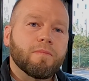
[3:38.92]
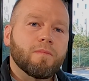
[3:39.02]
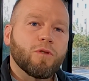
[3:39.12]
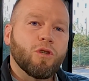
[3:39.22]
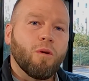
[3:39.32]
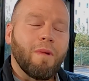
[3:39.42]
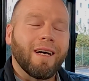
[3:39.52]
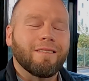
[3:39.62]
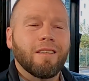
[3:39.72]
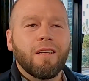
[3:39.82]
So
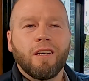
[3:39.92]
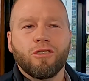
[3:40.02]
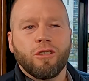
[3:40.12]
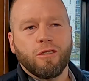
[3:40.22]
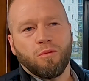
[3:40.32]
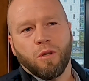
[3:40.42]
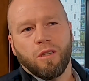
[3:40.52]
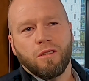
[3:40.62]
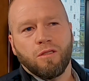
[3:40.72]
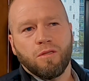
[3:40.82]
my teenage years were
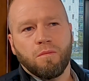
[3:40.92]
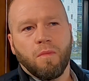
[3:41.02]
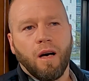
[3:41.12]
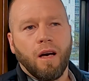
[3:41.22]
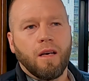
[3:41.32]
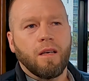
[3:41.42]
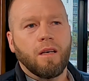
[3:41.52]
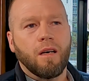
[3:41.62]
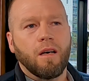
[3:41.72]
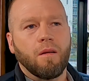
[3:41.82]
consumed by,
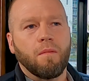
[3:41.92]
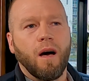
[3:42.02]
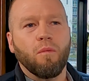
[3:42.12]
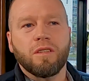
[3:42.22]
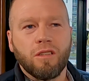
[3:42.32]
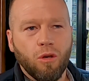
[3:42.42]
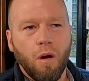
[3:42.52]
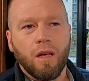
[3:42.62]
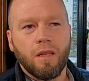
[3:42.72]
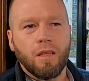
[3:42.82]
I wasn't
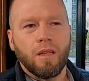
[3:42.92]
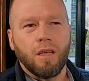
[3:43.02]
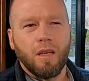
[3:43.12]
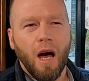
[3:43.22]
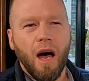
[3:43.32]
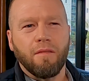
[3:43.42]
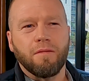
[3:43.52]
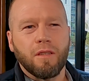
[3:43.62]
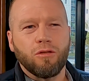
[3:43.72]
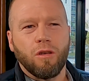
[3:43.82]
quite an
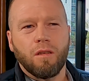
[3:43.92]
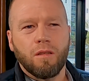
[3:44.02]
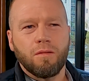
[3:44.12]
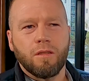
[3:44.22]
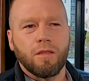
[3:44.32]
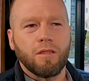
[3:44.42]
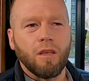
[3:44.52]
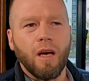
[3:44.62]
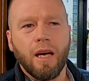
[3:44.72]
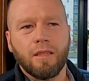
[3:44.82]
IV drug user
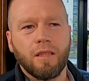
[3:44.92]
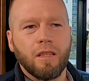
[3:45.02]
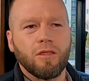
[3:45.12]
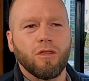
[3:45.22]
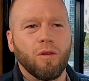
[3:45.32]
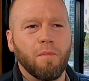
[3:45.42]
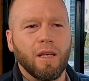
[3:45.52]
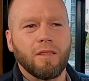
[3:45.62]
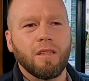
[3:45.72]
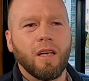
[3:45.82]
until 18, so
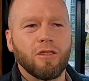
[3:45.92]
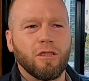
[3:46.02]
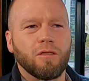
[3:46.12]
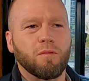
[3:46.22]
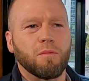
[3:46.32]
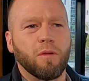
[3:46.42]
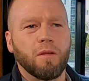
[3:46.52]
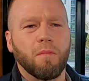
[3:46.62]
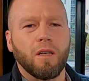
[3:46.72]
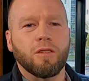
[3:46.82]
my teenage years was
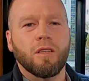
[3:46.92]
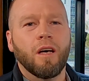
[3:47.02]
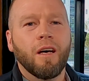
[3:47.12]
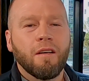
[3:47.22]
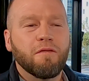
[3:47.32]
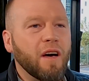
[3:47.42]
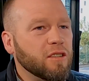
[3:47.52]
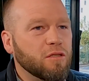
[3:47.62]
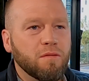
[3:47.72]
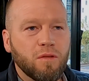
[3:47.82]
pretty much
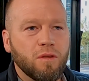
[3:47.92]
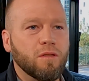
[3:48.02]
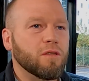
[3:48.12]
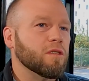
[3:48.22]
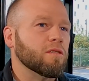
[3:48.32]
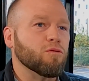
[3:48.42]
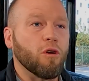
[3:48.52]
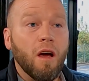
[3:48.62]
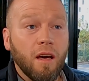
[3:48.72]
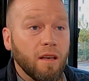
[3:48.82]
festivals and
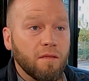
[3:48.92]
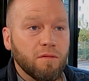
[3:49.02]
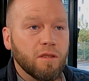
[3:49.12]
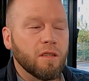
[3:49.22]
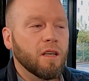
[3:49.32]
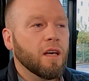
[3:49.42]
raves